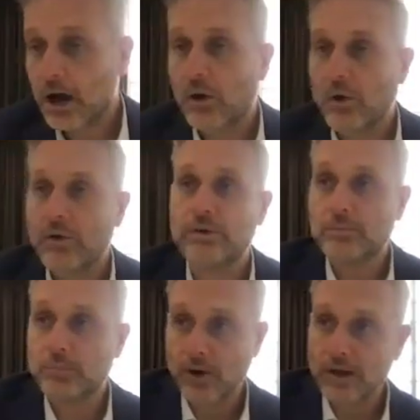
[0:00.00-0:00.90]
However,
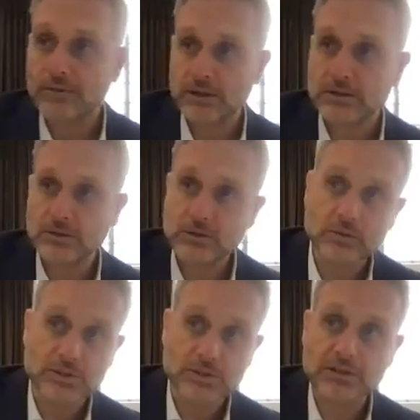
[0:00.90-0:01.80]
in private,
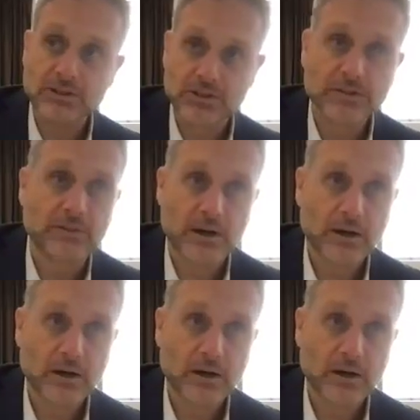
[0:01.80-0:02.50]
you're still in Shiva.